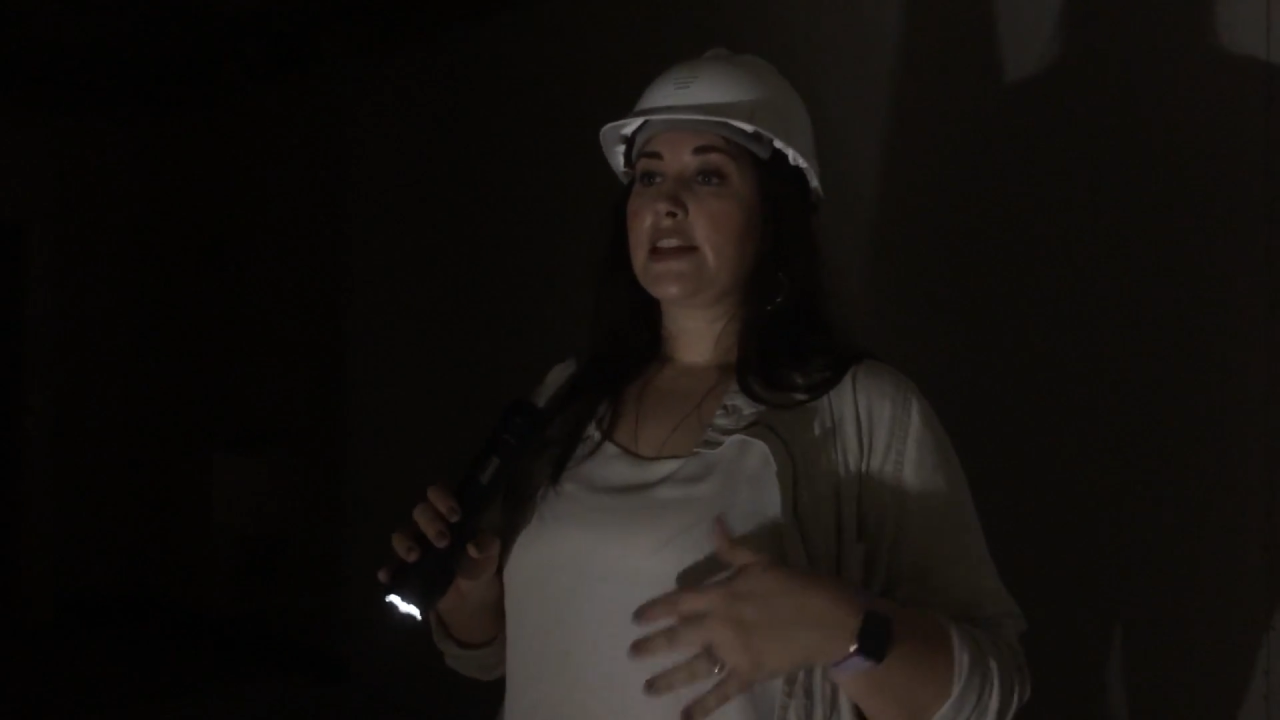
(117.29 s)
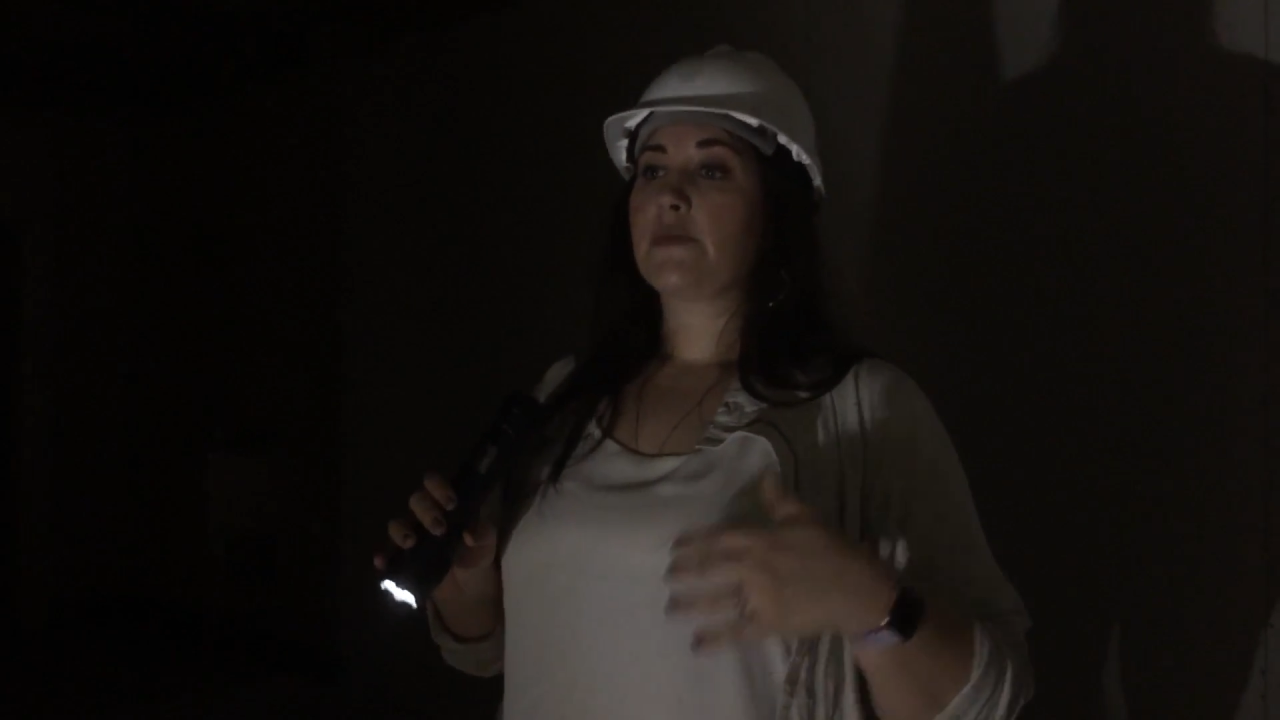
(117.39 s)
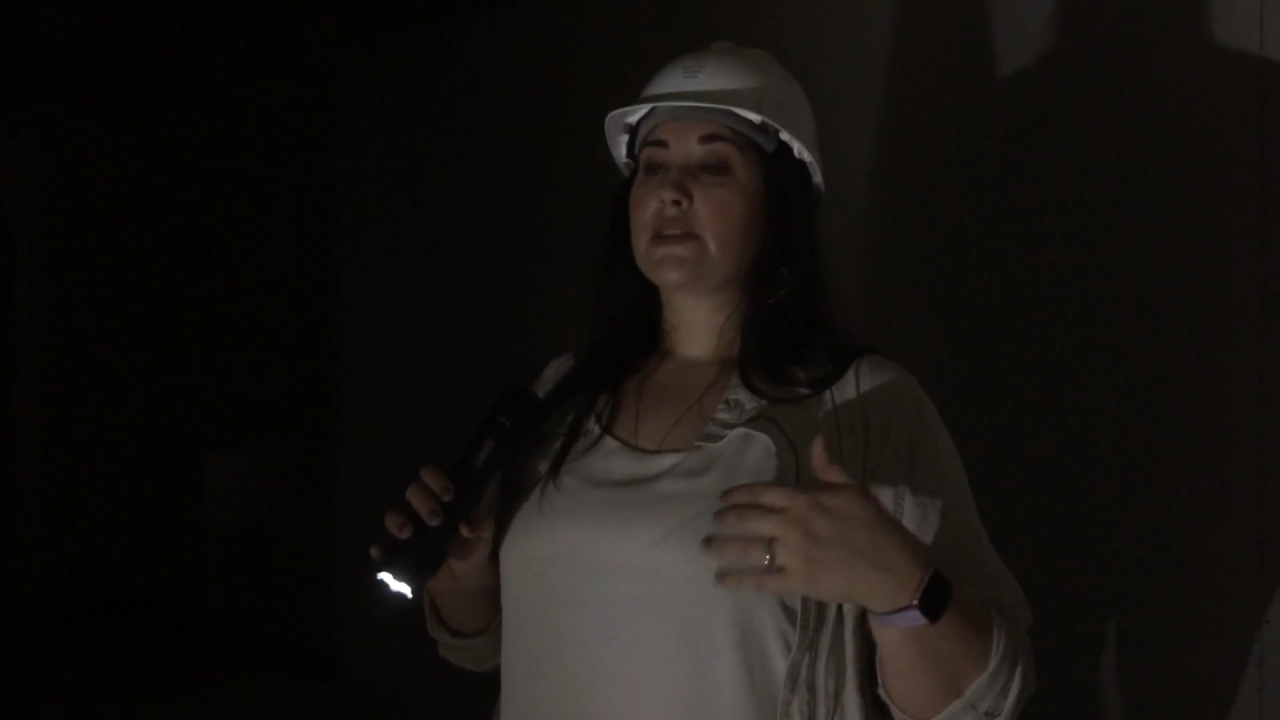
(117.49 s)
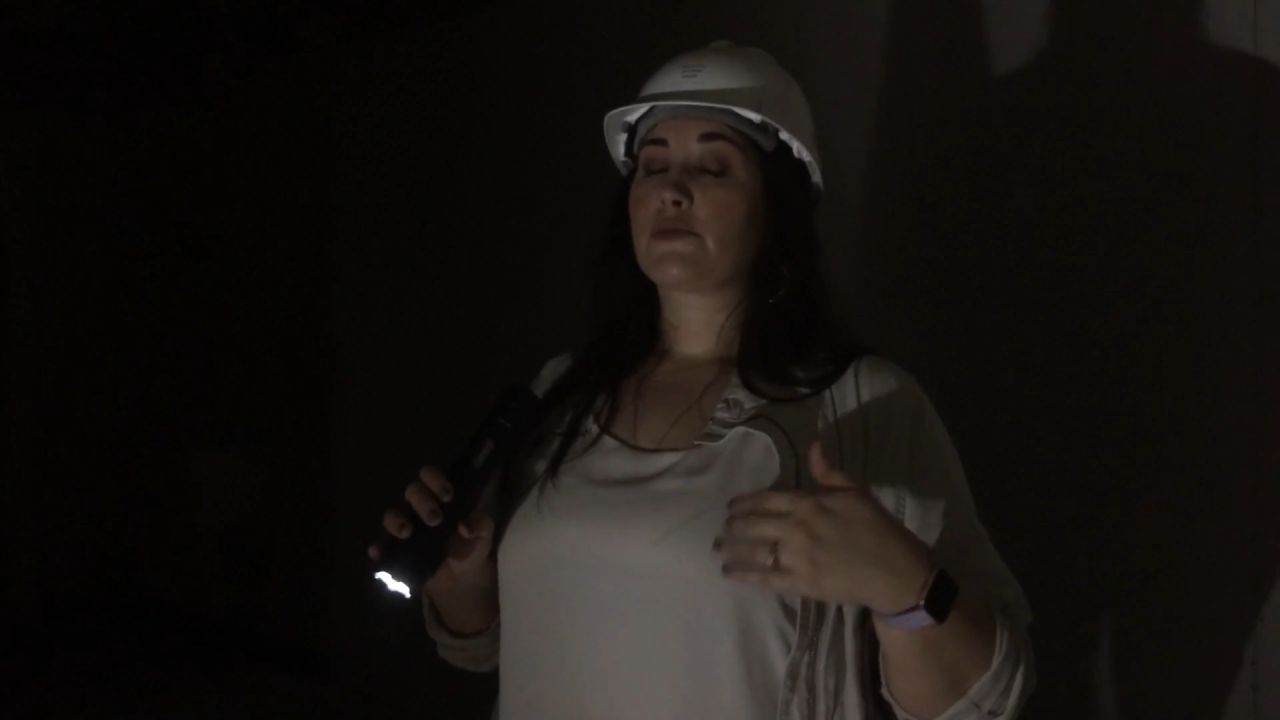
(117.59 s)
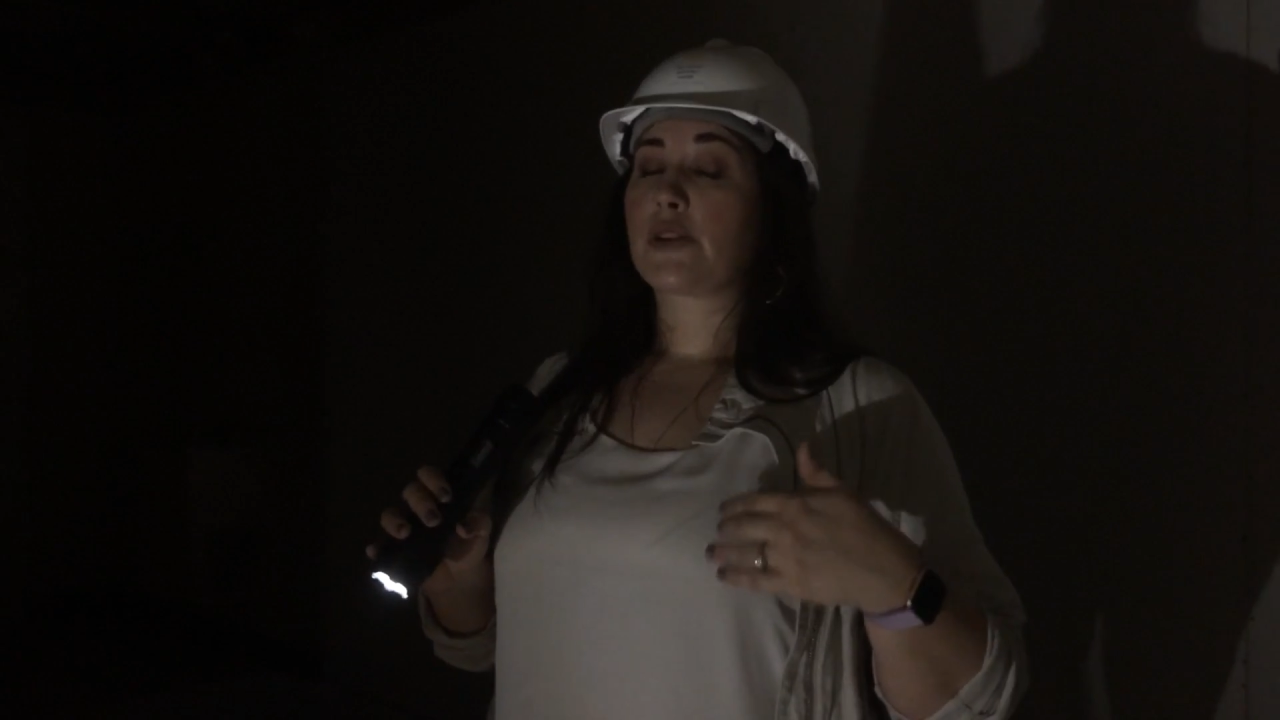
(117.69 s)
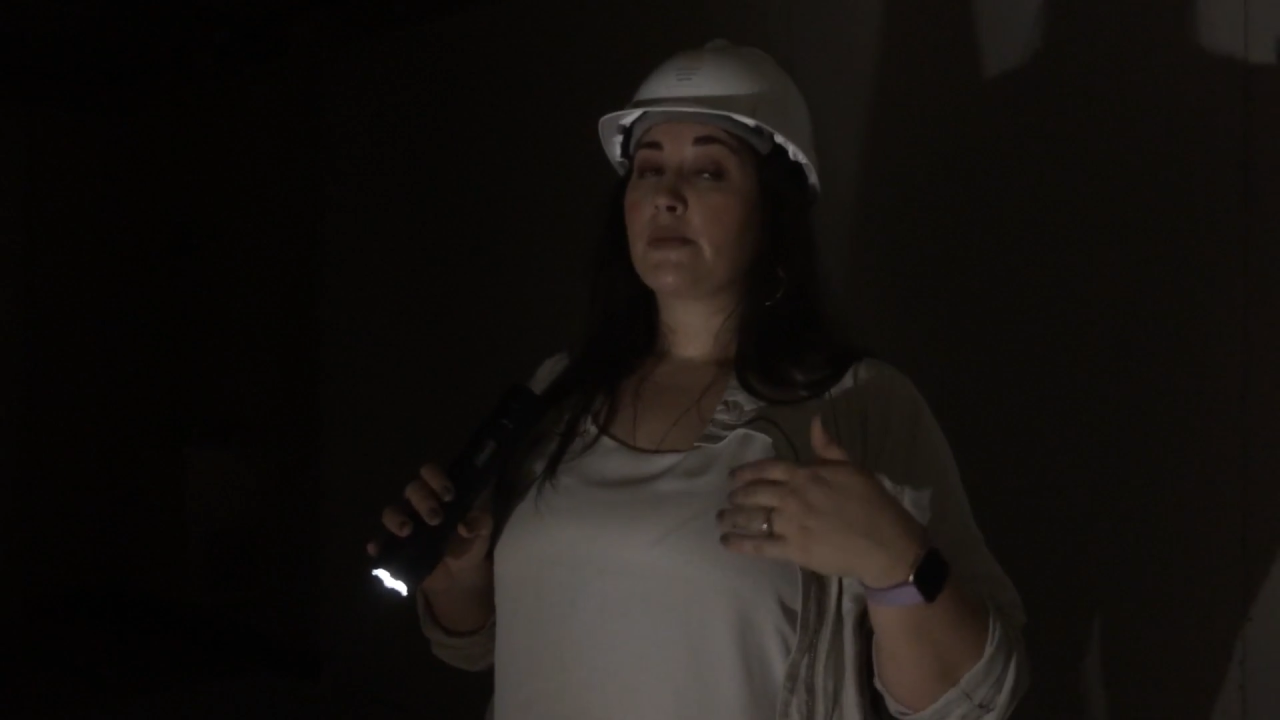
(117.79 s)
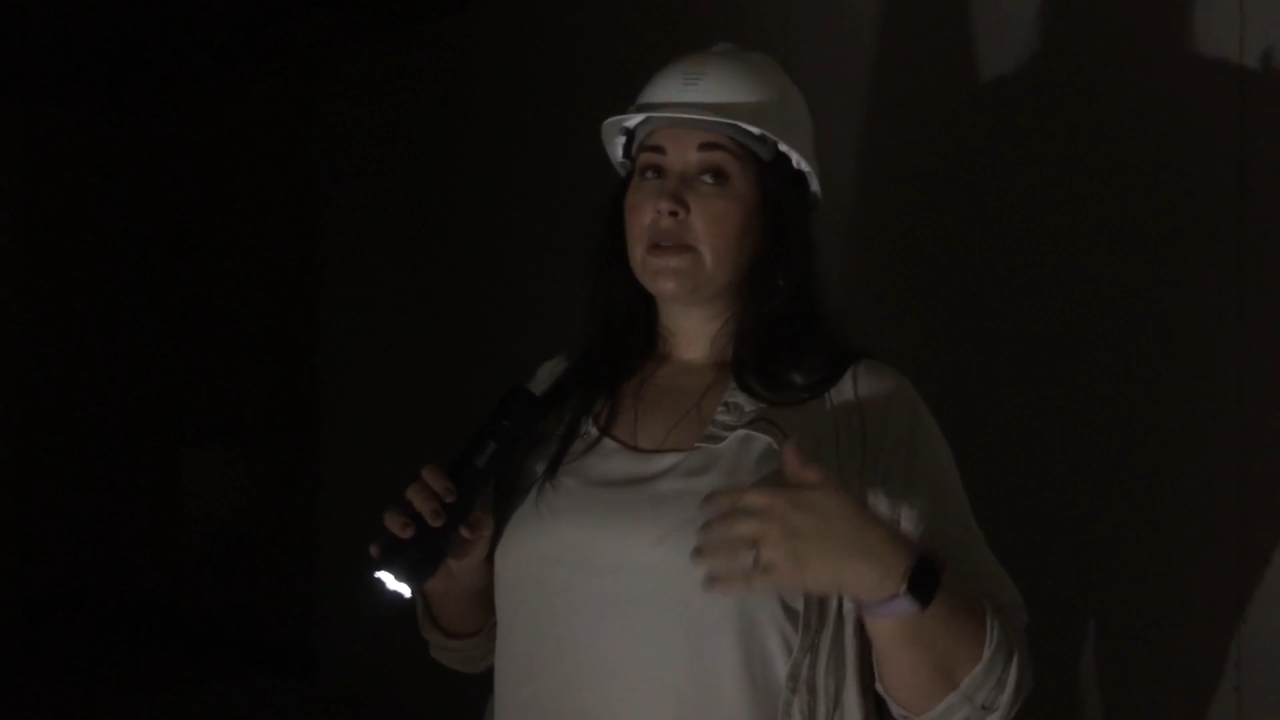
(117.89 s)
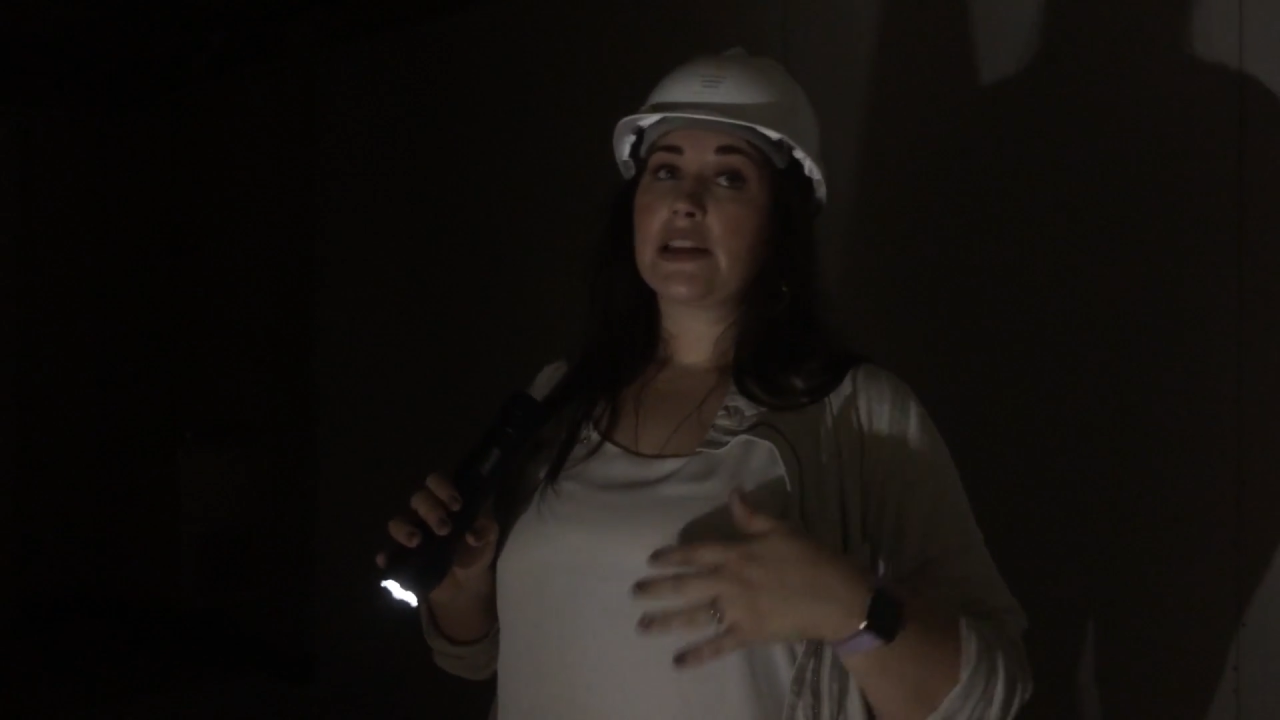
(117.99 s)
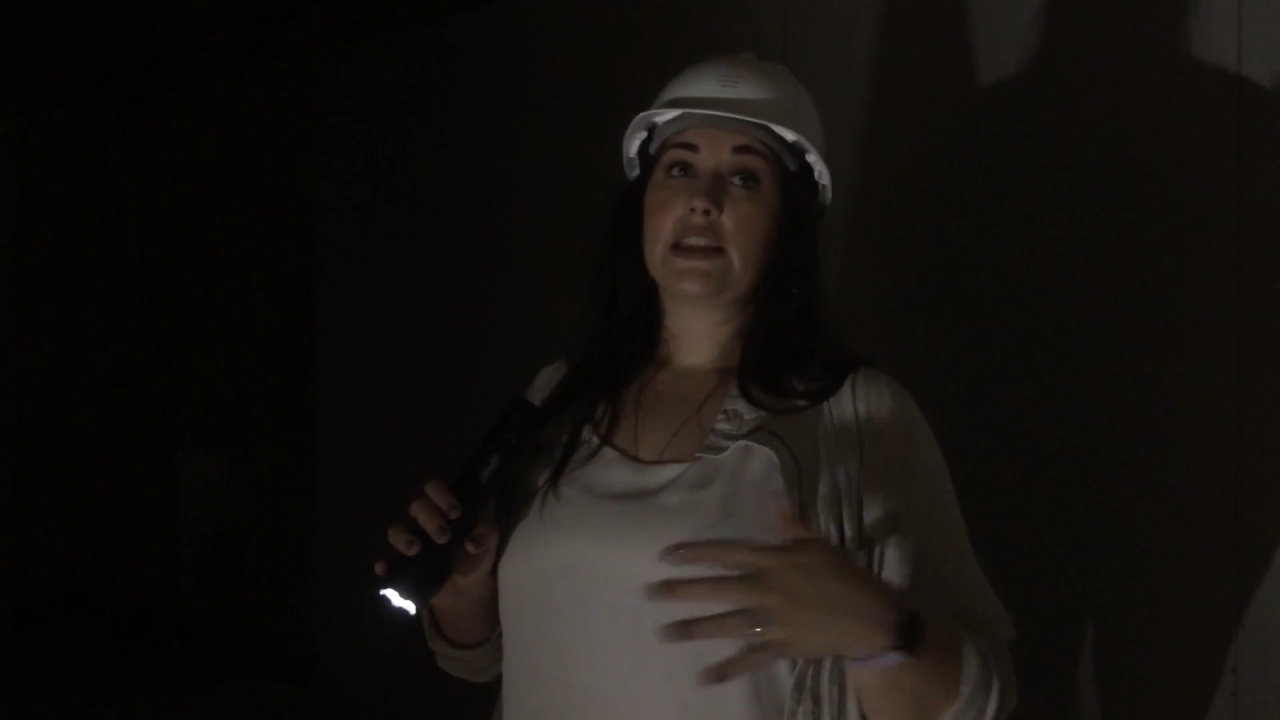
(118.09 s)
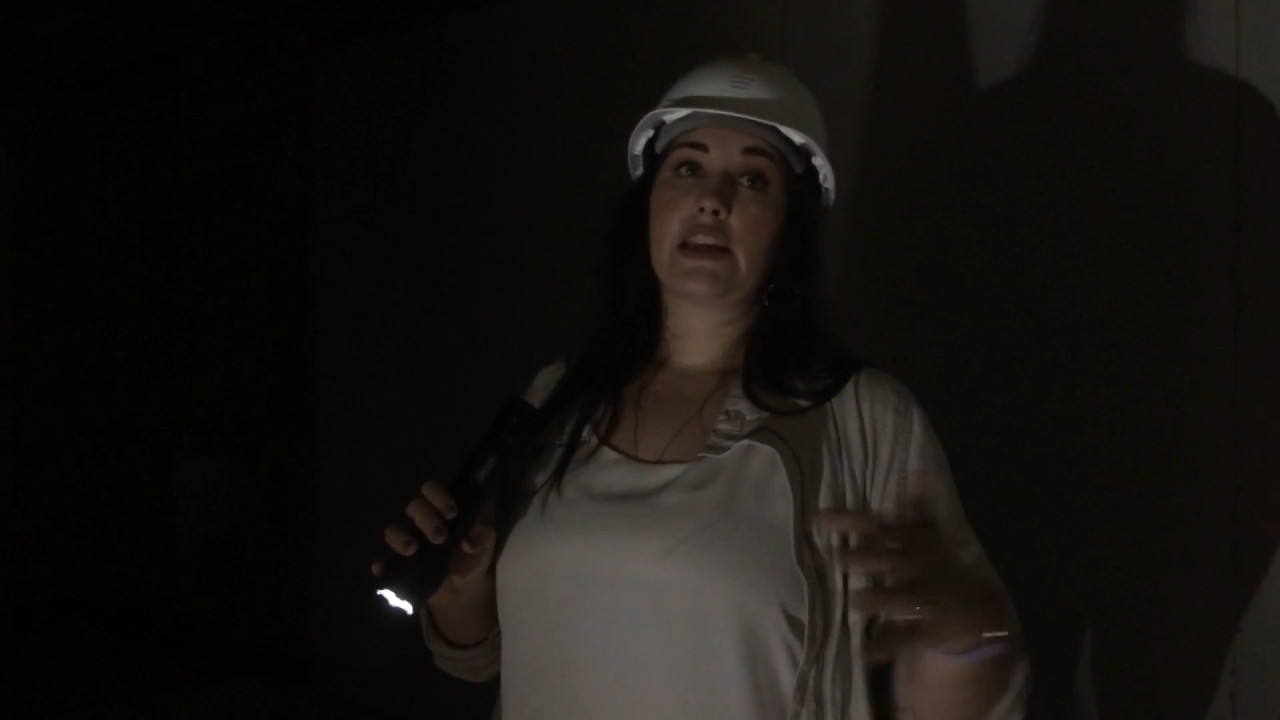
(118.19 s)
it was
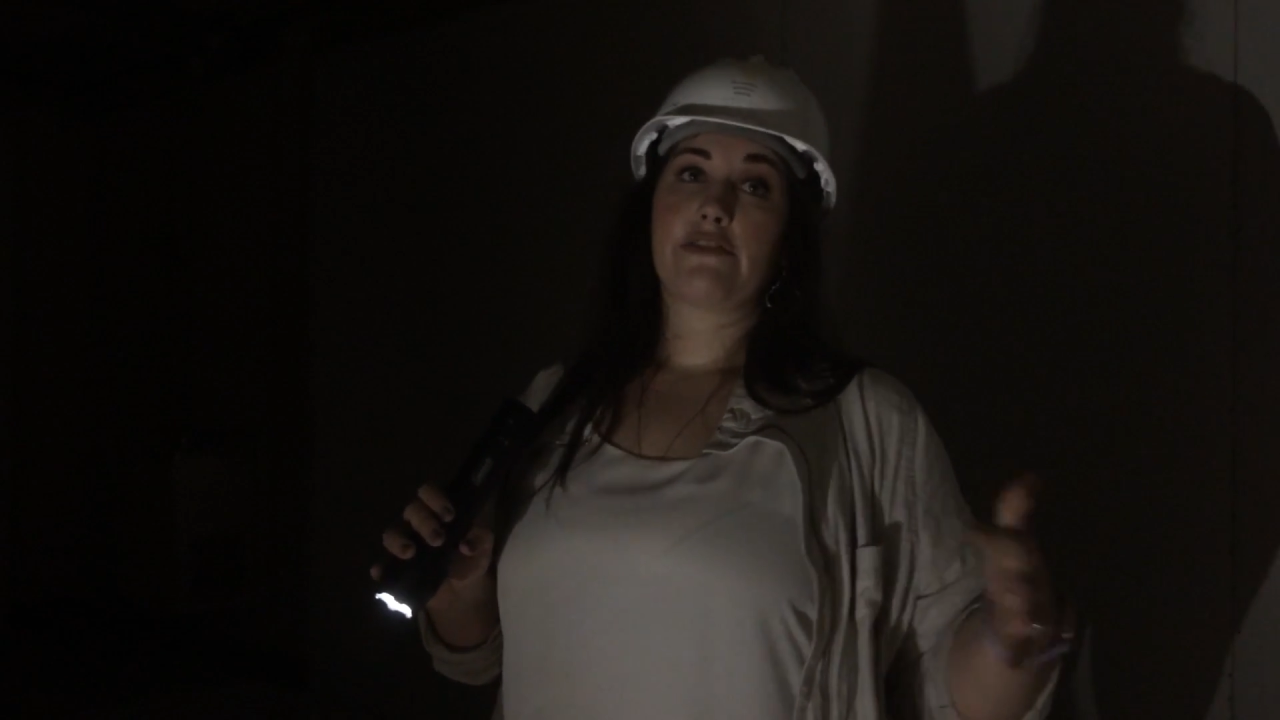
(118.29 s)
completely